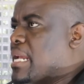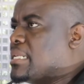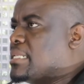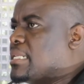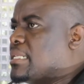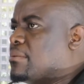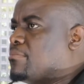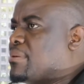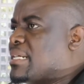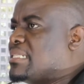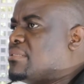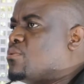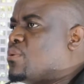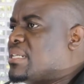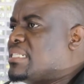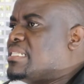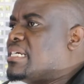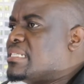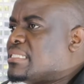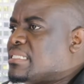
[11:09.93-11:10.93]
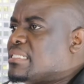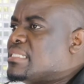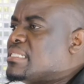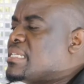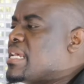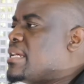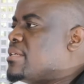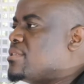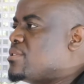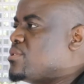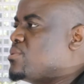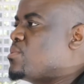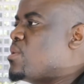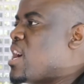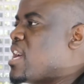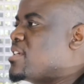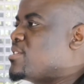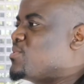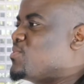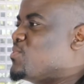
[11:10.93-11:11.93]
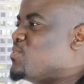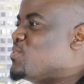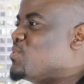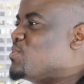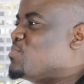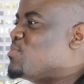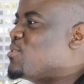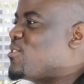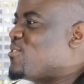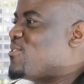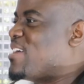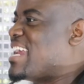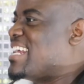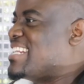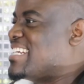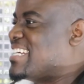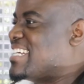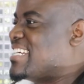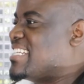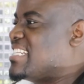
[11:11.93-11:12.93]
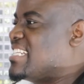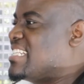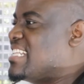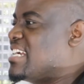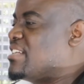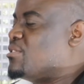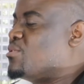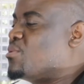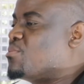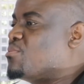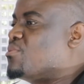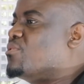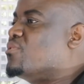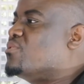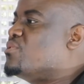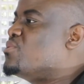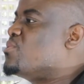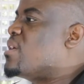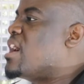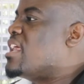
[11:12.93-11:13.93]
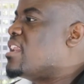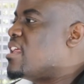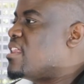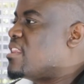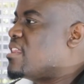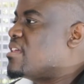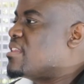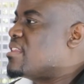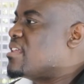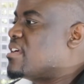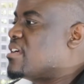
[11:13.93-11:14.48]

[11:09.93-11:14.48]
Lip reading: And then, but what does it say to us who's providing it? Then you move to another.